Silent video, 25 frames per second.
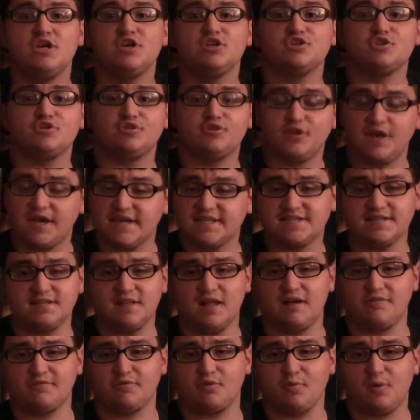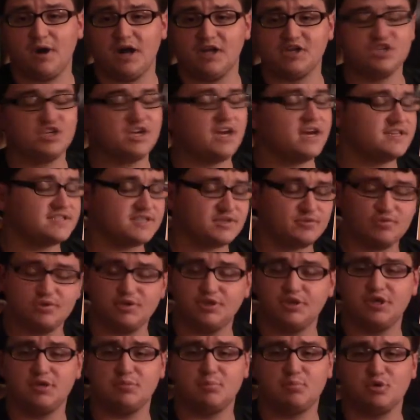So thanks a lot for watching, guys. I
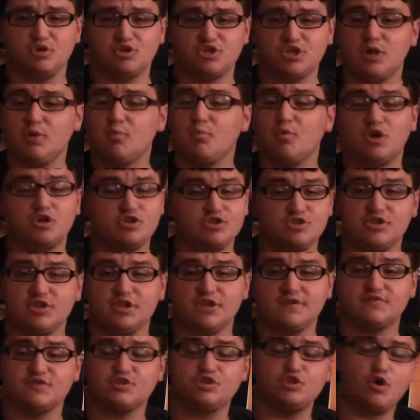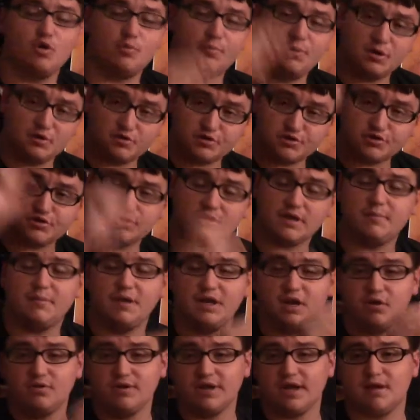really appreciate it. What did you think of Snowpiercer? Let
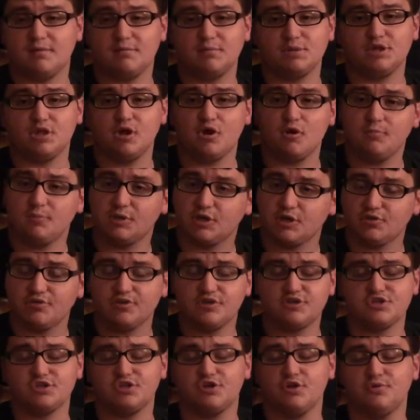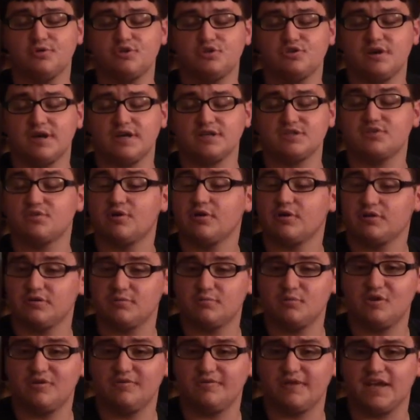me know down below. I'm curious to know what you guys thought of the
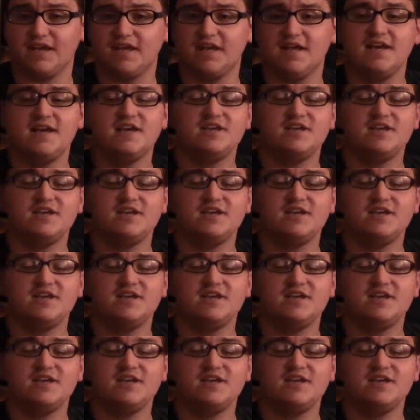movie.